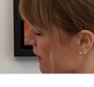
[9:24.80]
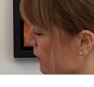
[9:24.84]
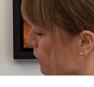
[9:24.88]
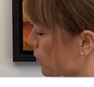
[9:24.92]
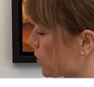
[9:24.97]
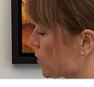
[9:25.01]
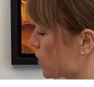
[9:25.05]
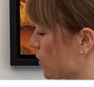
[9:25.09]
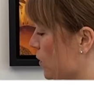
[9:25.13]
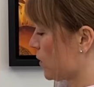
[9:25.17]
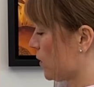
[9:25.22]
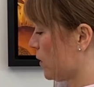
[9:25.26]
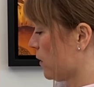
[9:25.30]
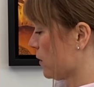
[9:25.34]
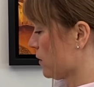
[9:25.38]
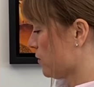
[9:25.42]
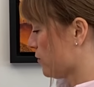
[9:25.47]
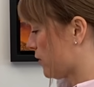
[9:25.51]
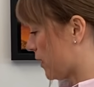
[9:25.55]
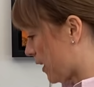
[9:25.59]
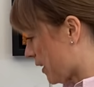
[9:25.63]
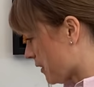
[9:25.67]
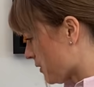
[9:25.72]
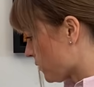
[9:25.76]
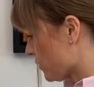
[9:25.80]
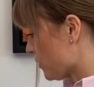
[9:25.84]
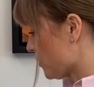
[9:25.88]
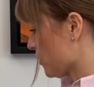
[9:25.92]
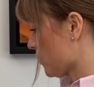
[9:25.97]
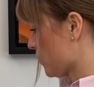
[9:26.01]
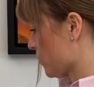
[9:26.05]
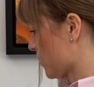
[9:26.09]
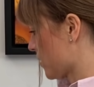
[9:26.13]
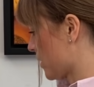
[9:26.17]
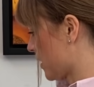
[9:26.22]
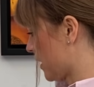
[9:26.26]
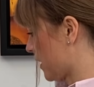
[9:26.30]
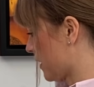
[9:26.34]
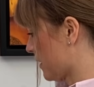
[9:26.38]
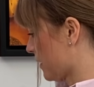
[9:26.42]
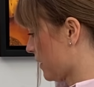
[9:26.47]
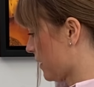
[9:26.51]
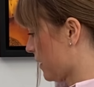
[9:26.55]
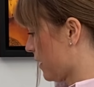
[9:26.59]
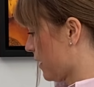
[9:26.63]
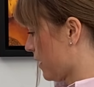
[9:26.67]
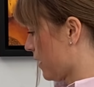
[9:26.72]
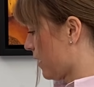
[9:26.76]
was called Father and Daughter.
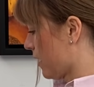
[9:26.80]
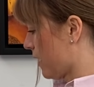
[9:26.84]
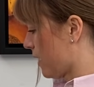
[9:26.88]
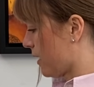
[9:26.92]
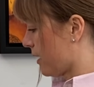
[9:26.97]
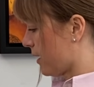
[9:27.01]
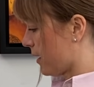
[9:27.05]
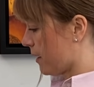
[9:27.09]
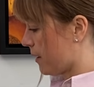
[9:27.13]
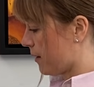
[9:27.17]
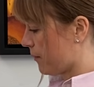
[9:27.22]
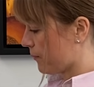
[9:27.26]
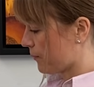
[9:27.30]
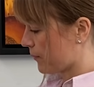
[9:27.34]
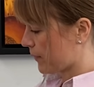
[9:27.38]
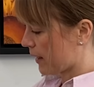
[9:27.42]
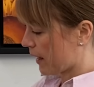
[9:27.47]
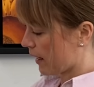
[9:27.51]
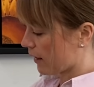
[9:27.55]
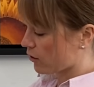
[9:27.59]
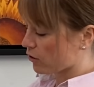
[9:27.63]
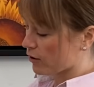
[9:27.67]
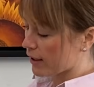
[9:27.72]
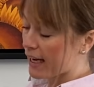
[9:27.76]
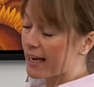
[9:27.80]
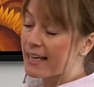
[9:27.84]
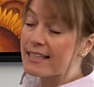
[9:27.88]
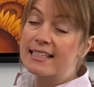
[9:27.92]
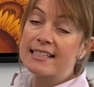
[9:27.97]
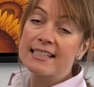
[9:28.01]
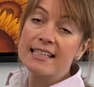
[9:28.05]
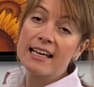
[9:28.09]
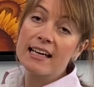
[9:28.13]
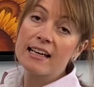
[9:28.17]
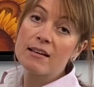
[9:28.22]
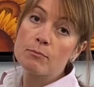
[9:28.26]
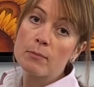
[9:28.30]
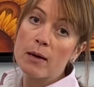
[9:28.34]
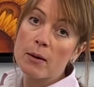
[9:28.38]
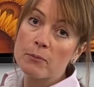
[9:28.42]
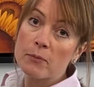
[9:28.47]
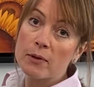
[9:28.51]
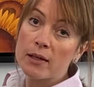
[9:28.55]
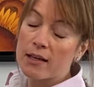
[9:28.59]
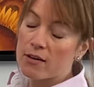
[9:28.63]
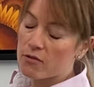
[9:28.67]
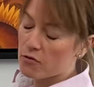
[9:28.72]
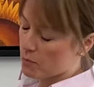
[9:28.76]
I created it in
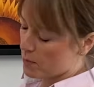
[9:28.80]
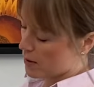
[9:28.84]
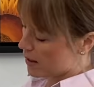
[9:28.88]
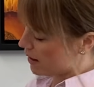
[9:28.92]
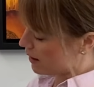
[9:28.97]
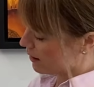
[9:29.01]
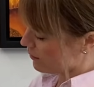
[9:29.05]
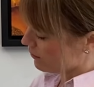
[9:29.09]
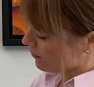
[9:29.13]
memory of my